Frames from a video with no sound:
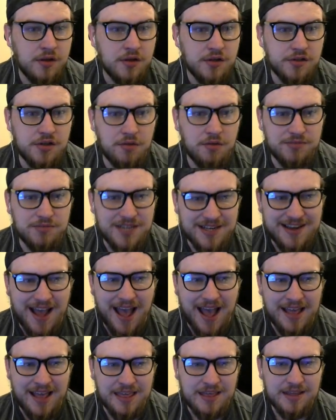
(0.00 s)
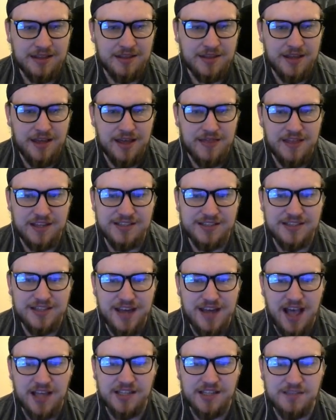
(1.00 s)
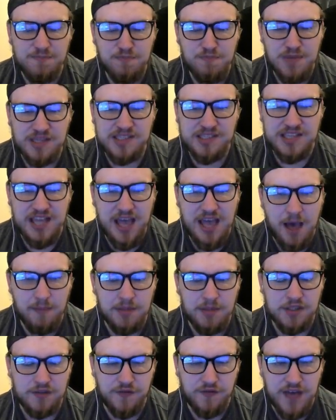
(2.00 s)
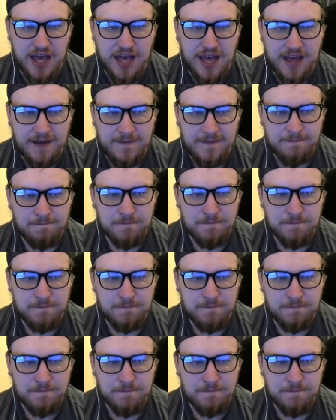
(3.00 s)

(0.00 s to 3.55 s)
So today, in this nice misty atmosphere,